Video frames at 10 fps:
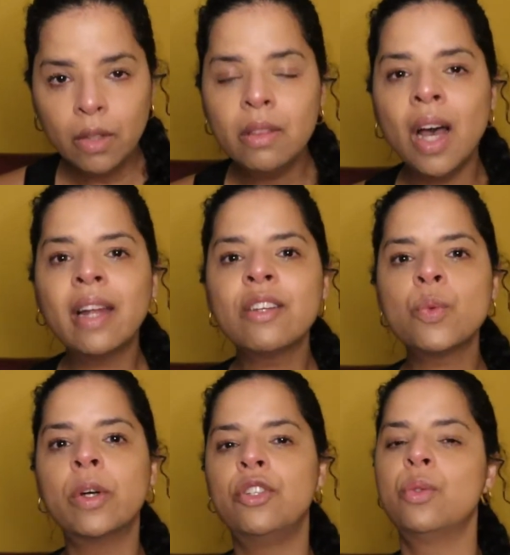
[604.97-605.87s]
That
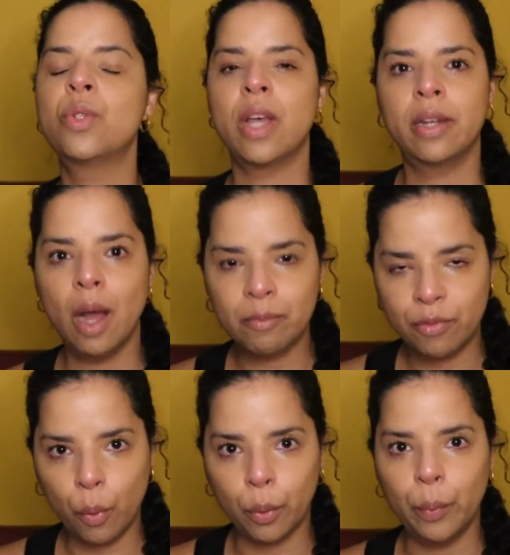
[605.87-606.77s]
is what you sign up
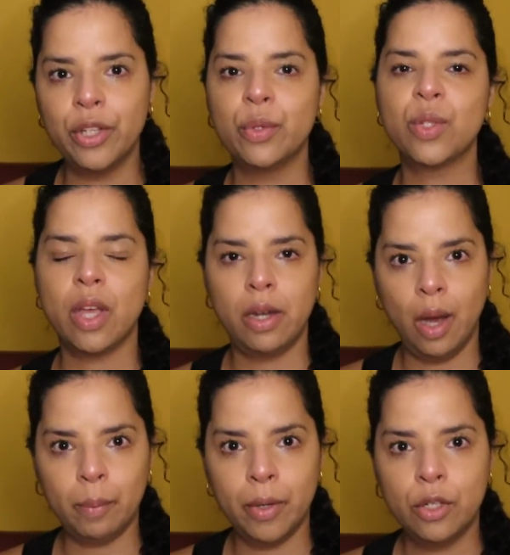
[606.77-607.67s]
for when you sign
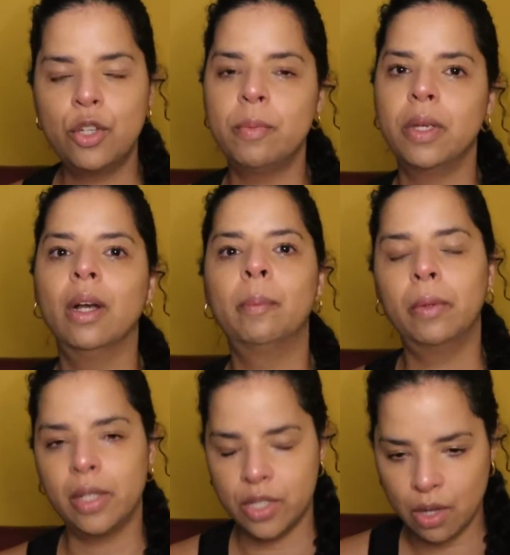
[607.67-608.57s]
up to be a
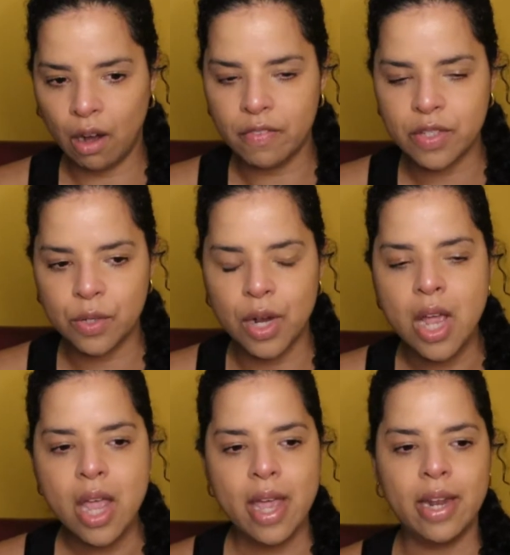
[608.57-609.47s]
police officer.
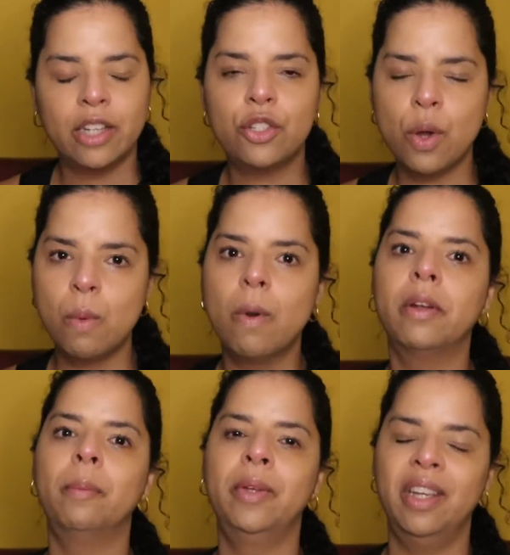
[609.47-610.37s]
And I don't
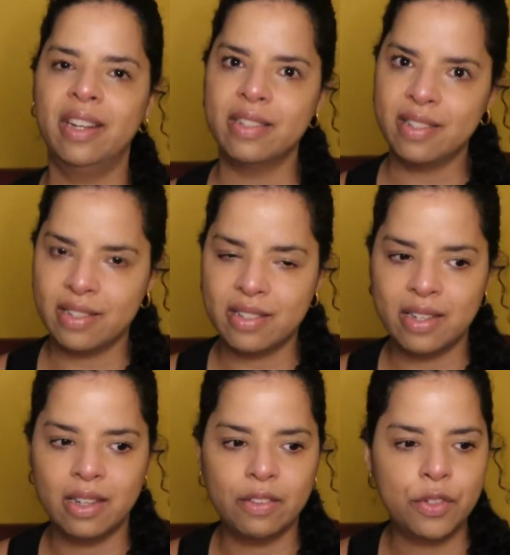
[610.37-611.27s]
want to be
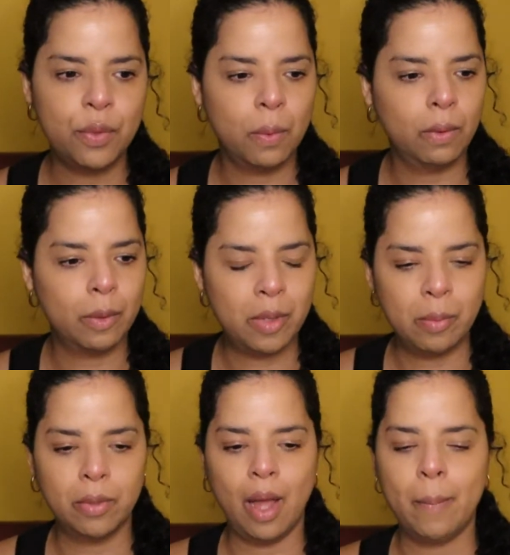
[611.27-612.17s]
insensitive to all the
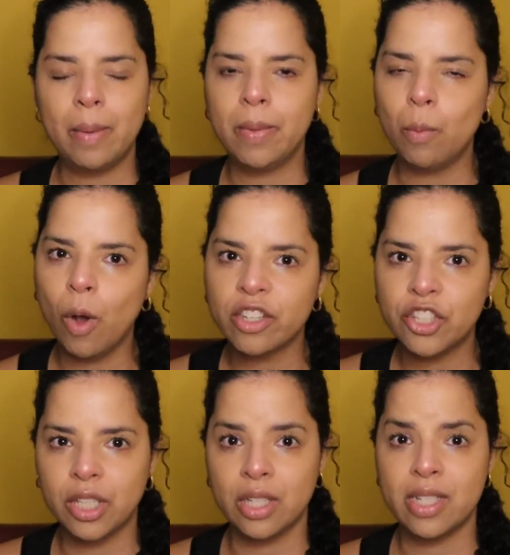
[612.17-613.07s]
people that may be
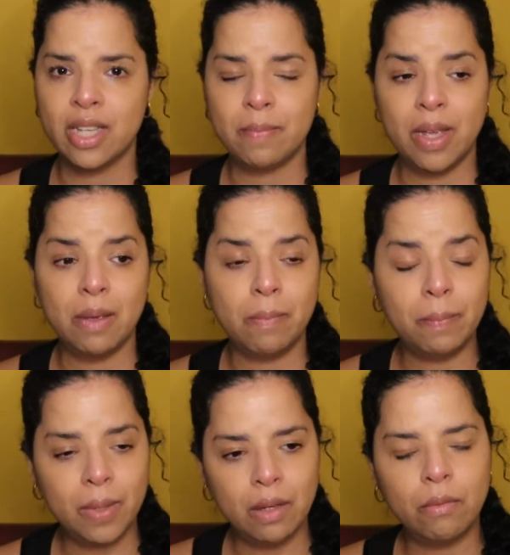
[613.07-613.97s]
watching this and may
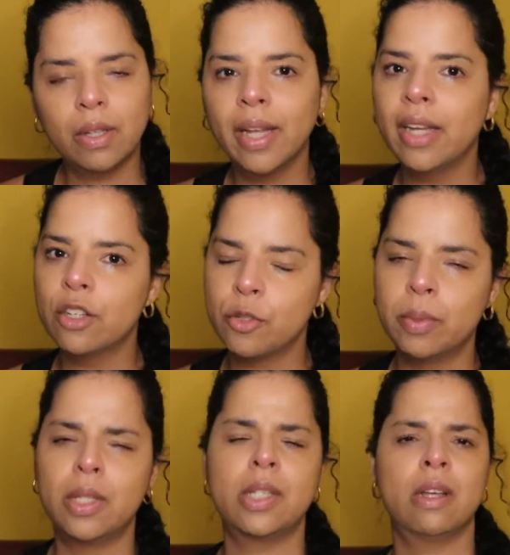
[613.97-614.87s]
be related to
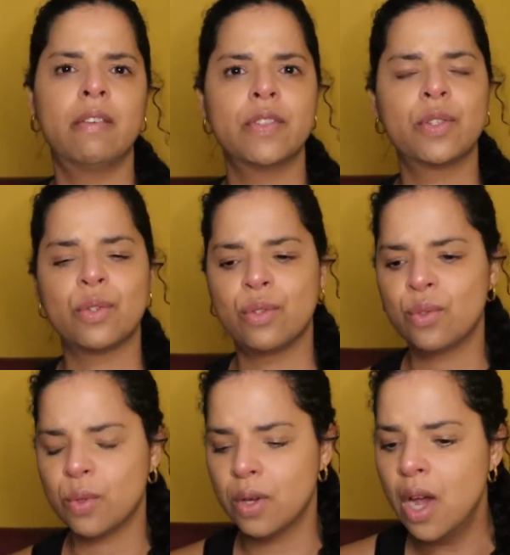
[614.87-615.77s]
police
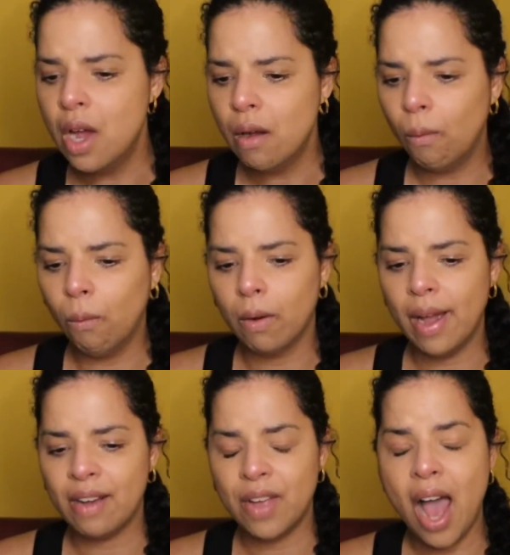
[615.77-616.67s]
officers or, or,
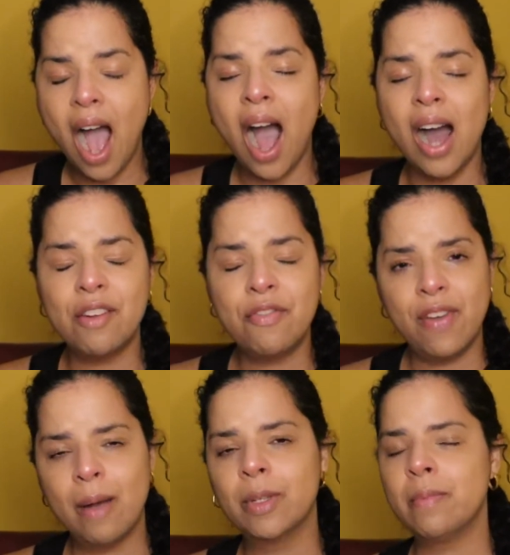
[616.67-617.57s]
have had
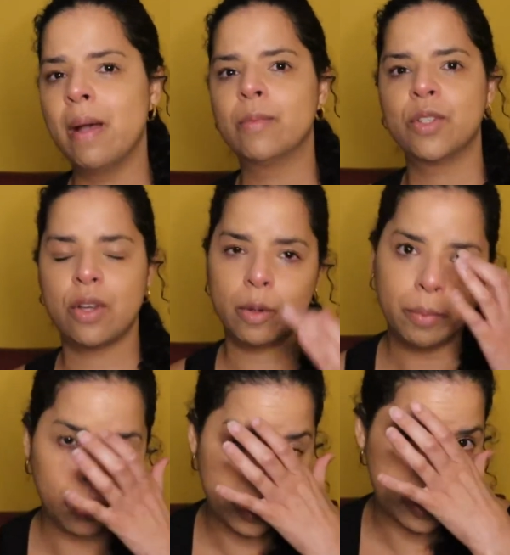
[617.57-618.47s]
family members that are
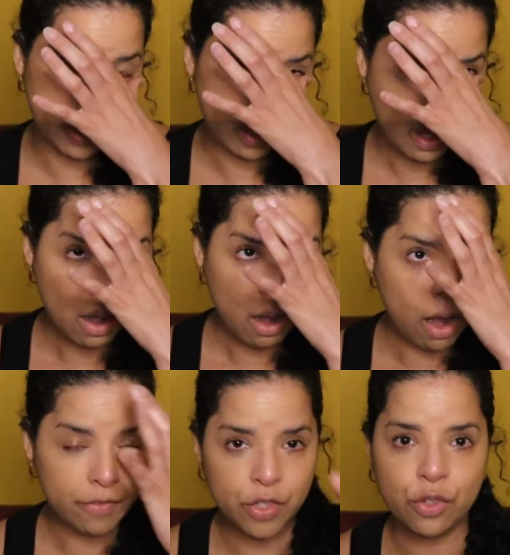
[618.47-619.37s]
police
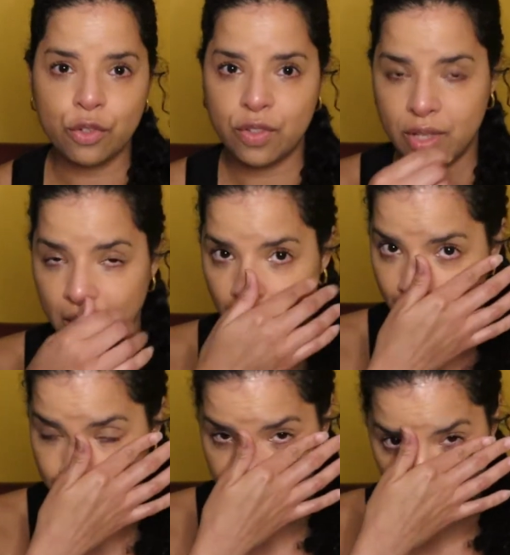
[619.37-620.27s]
officers that
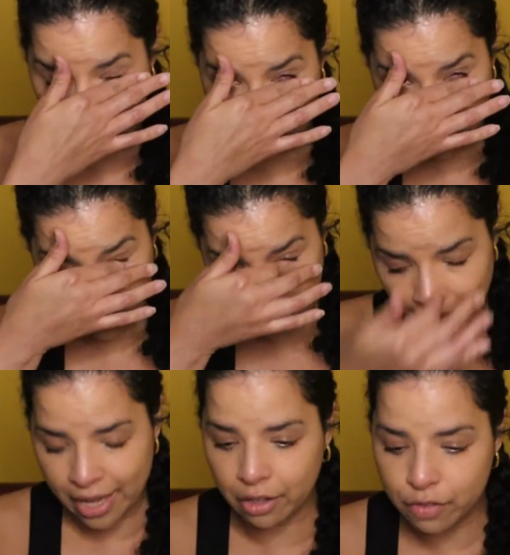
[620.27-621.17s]
have been killed in the
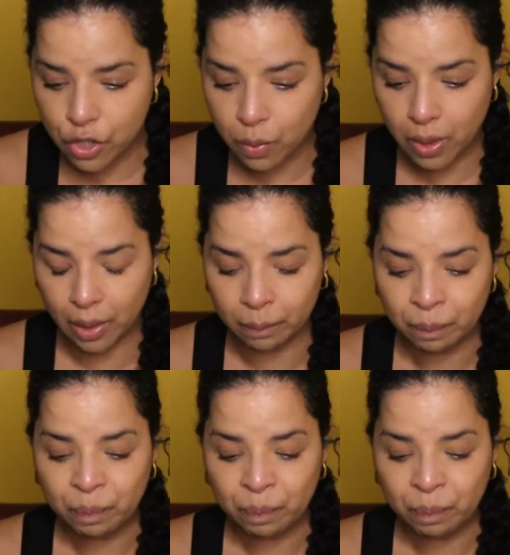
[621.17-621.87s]
line of duty.